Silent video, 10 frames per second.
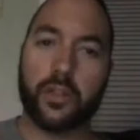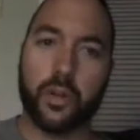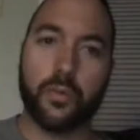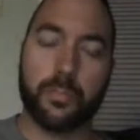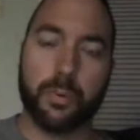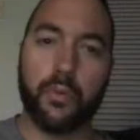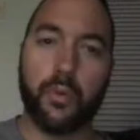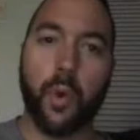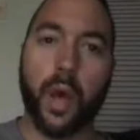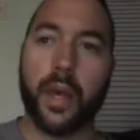Joe's pulled
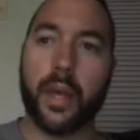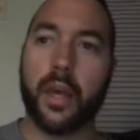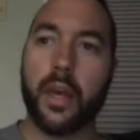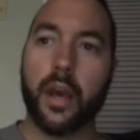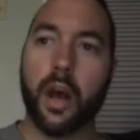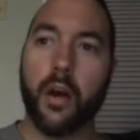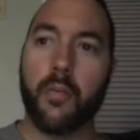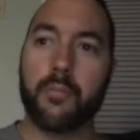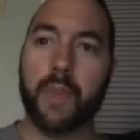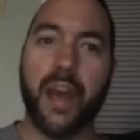away.
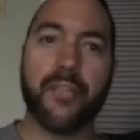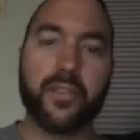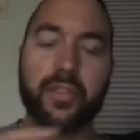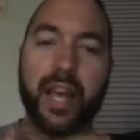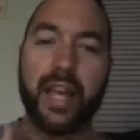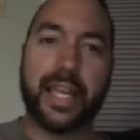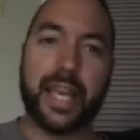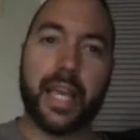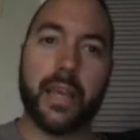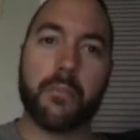After that
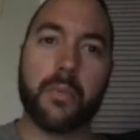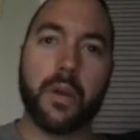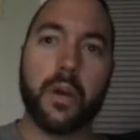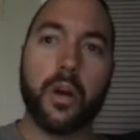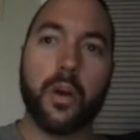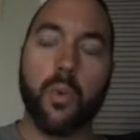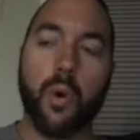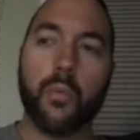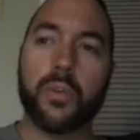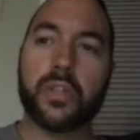game,
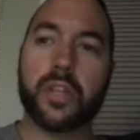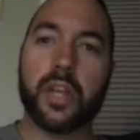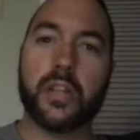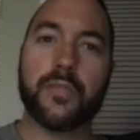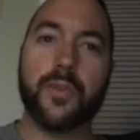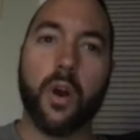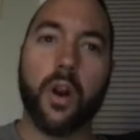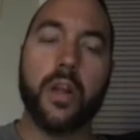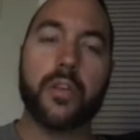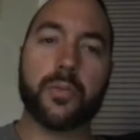what was it as
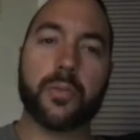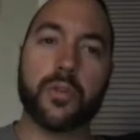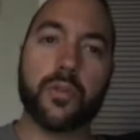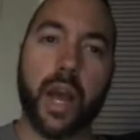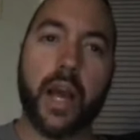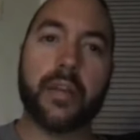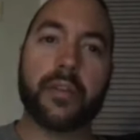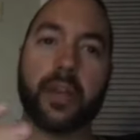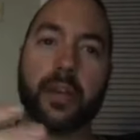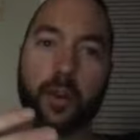far as when you
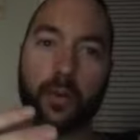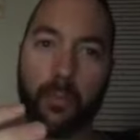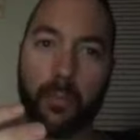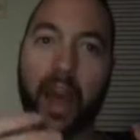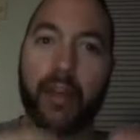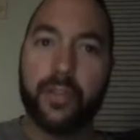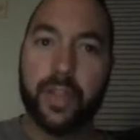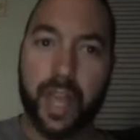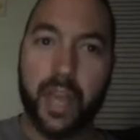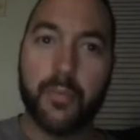guys, you know, after the
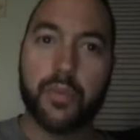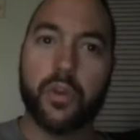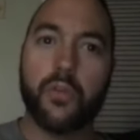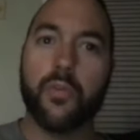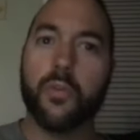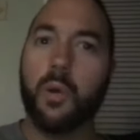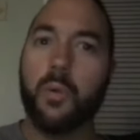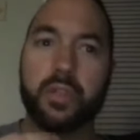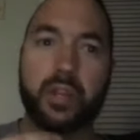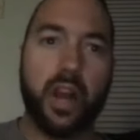game was over, what
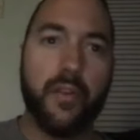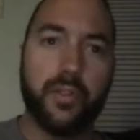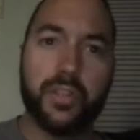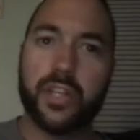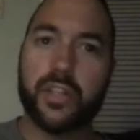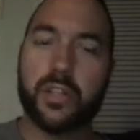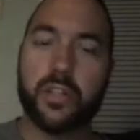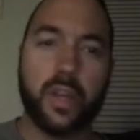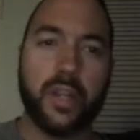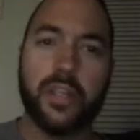was the conversations
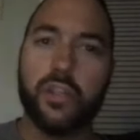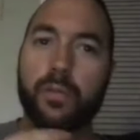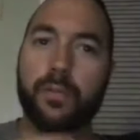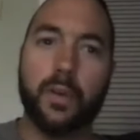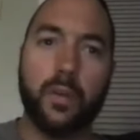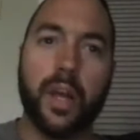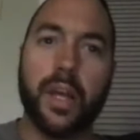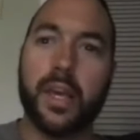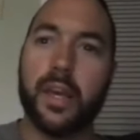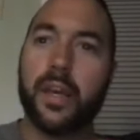like? Did you feel
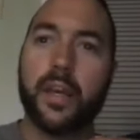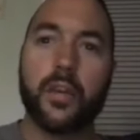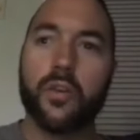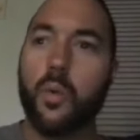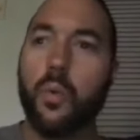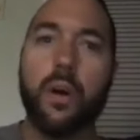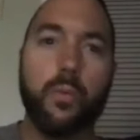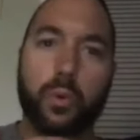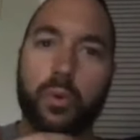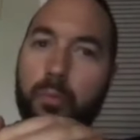like, you know what,
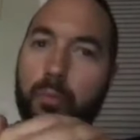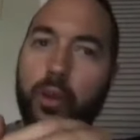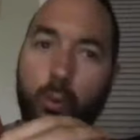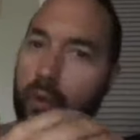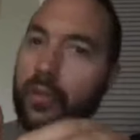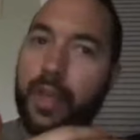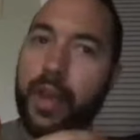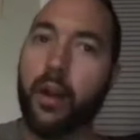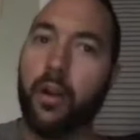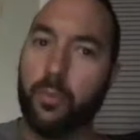we're
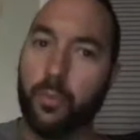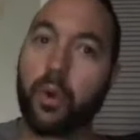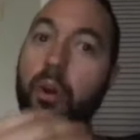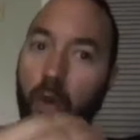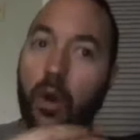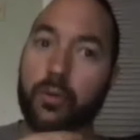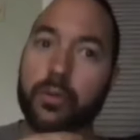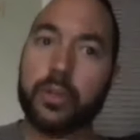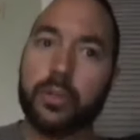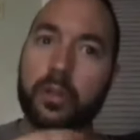there, we're
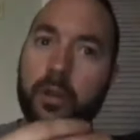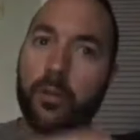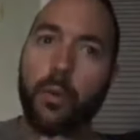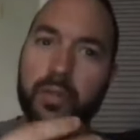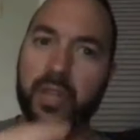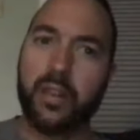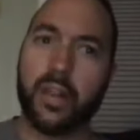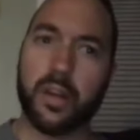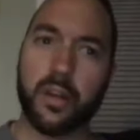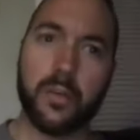close? What was that
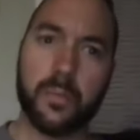like?